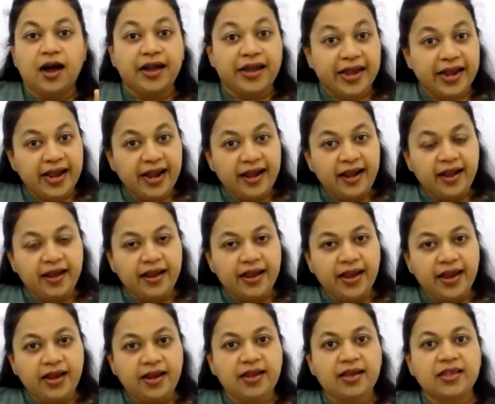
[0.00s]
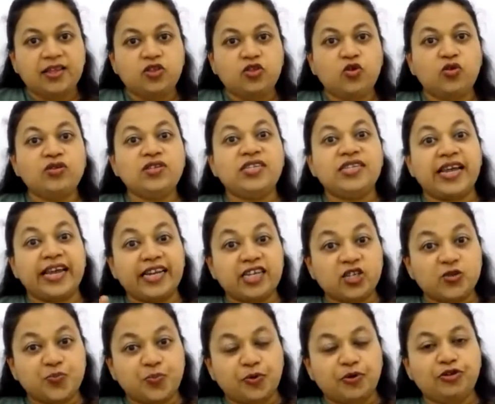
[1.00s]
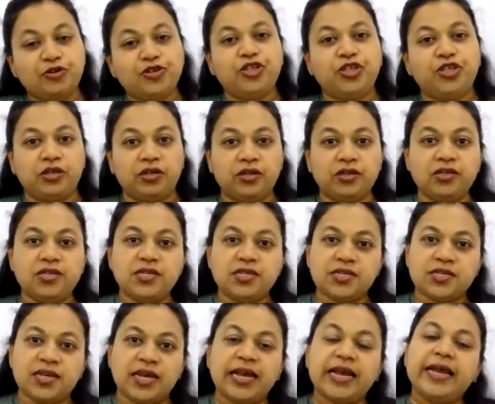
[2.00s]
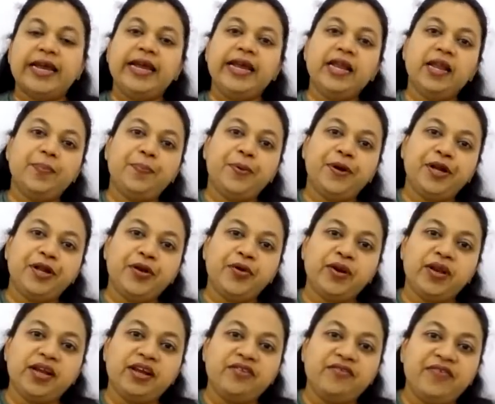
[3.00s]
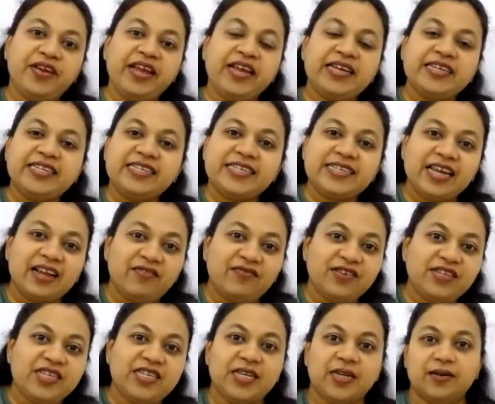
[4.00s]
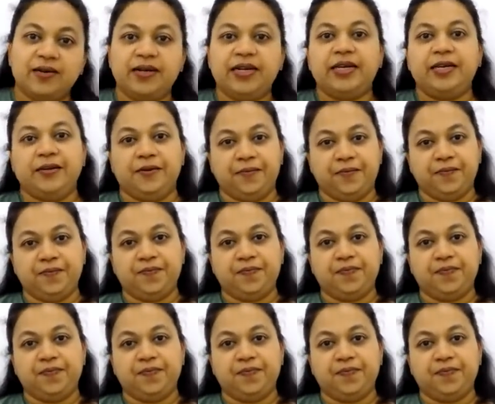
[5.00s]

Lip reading: Again and again, those exposures in a particular way itself is learning.